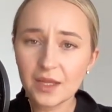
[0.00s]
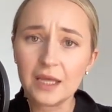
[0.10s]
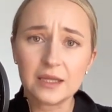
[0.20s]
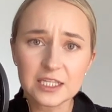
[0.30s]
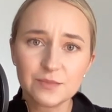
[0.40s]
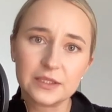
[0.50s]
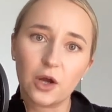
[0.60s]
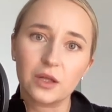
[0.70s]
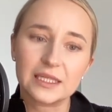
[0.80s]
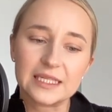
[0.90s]
And last but
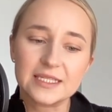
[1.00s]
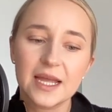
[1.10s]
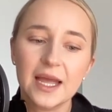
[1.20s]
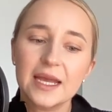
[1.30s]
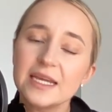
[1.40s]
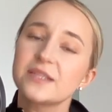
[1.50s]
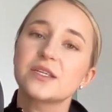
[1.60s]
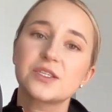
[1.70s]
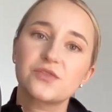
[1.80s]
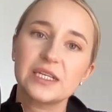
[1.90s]
not least,
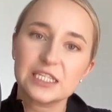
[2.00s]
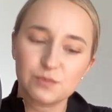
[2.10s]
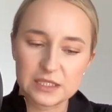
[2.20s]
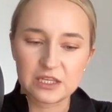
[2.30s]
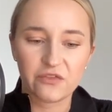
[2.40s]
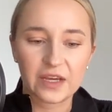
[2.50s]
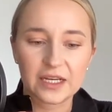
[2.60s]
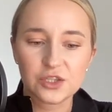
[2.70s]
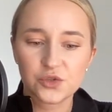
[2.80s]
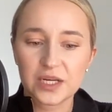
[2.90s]
industry
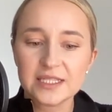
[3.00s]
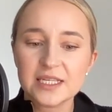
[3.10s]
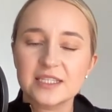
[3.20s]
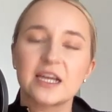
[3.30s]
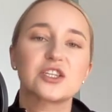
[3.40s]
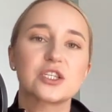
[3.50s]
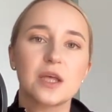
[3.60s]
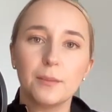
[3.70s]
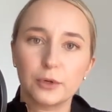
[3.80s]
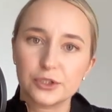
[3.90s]
specific trends such as
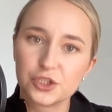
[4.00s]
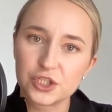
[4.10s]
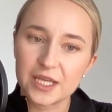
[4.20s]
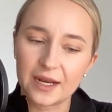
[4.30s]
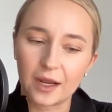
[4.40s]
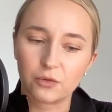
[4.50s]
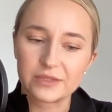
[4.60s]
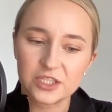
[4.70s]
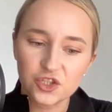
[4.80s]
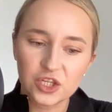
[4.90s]
mergers and
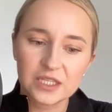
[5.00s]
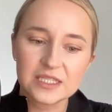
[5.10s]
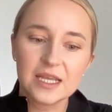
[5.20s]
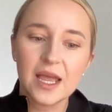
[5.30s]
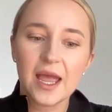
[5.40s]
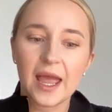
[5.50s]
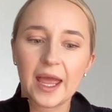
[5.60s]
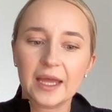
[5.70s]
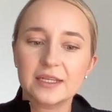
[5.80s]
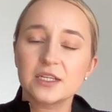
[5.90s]
acquisitions
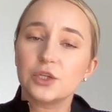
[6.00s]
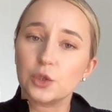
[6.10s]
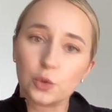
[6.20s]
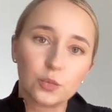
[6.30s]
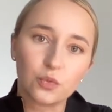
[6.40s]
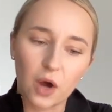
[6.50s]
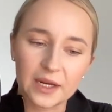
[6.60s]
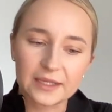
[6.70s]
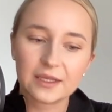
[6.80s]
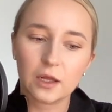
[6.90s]
and new
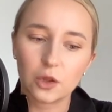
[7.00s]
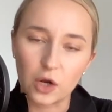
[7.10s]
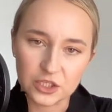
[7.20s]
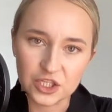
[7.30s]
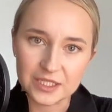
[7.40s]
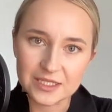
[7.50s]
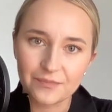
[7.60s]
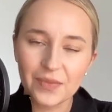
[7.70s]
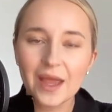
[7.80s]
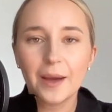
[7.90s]
product launches.
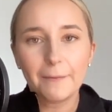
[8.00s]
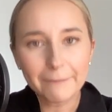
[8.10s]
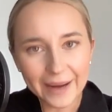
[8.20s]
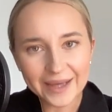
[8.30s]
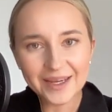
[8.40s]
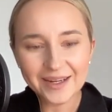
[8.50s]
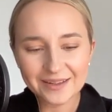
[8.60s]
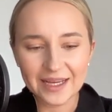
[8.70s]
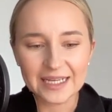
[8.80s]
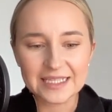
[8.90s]
By
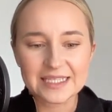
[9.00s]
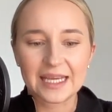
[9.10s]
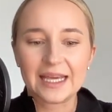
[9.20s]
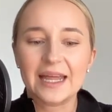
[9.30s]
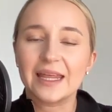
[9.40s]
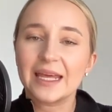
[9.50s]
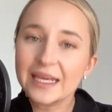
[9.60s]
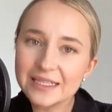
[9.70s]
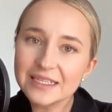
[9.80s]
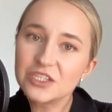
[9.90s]
analyzing the
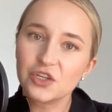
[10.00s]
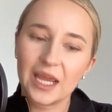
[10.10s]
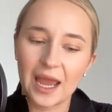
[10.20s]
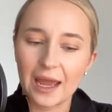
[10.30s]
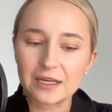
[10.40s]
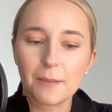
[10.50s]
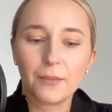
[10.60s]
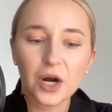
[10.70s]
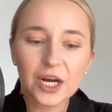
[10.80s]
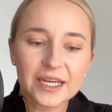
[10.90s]
industry and
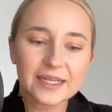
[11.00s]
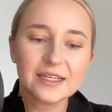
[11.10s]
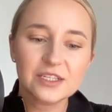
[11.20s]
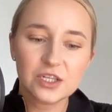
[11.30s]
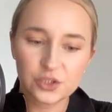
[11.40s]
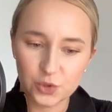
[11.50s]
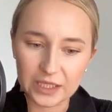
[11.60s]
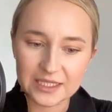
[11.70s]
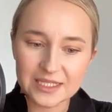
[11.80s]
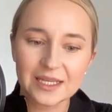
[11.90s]
market
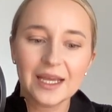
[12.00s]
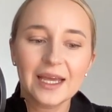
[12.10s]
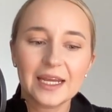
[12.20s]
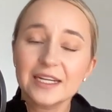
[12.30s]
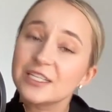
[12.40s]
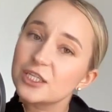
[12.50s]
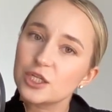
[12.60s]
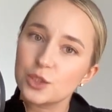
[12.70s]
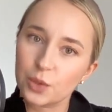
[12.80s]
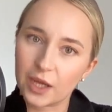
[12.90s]
trends, in
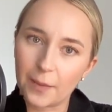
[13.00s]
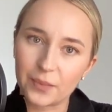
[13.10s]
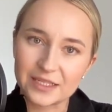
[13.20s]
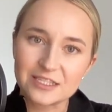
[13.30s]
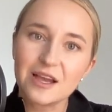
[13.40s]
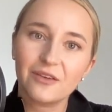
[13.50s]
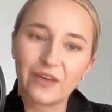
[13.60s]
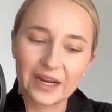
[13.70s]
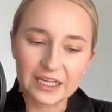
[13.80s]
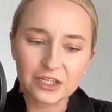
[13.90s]
addition to the company's
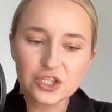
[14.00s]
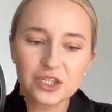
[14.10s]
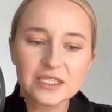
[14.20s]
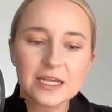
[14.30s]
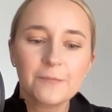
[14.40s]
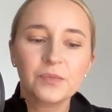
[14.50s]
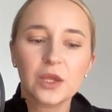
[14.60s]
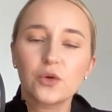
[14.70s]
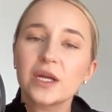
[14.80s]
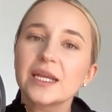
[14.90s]
financials,
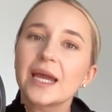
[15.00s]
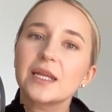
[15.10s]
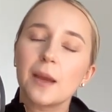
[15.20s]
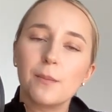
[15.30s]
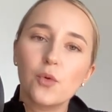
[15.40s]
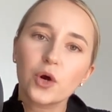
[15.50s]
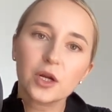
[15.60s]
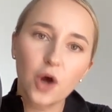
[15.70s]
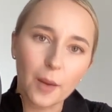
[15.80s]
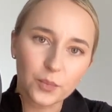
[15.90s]
you can get a more
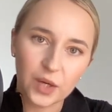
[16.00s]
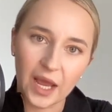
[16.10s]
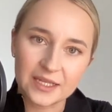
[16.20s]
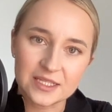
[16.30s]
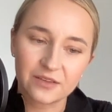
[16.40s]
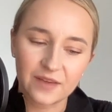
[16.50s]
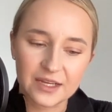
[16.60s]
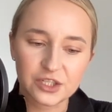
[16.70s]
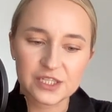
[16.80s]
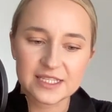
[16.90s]
comprehensive
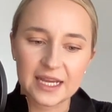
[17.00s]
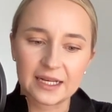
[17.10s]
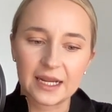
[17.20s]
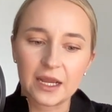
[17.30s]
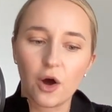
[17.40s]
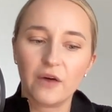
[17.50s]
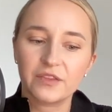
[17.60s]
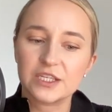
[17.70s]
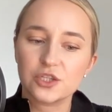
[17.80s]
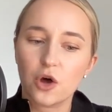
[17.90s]
understanding of
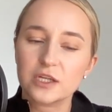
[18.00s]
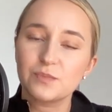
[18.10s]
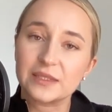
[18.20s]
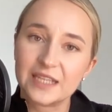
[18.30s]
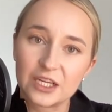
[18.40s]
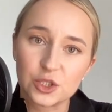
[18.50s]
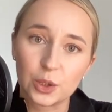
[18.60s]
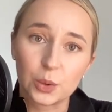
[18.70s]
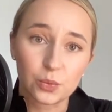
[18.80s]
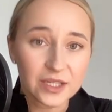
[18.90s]
the stock's
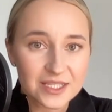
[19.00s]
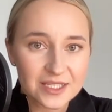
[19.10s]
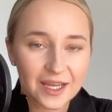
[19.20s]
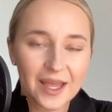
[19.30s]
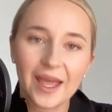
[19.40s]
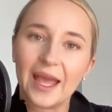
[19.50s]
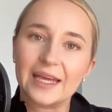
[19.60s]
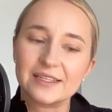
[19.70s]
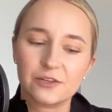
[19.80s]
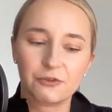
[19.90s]
potential risk
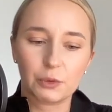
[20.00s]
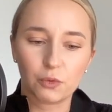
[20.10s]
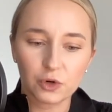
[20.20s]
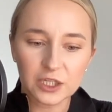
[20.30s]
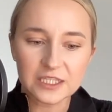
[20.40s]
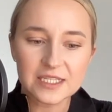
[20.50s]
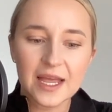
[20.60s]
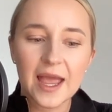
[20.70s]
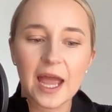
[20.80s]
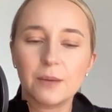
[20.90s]
and rewards
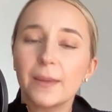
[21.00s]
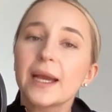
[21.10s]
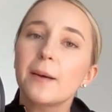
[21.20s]
and make